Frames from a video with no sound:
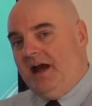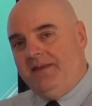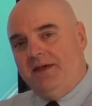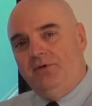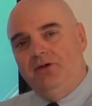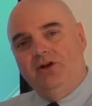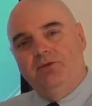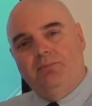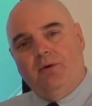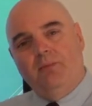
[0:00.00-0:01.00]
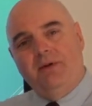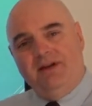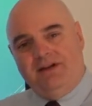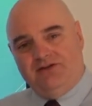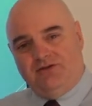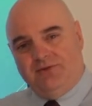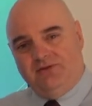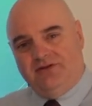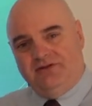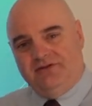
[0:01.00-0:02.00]
And then we'll look at probability
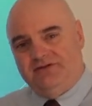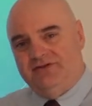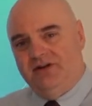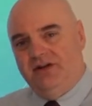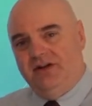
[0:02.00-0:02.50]
distributions,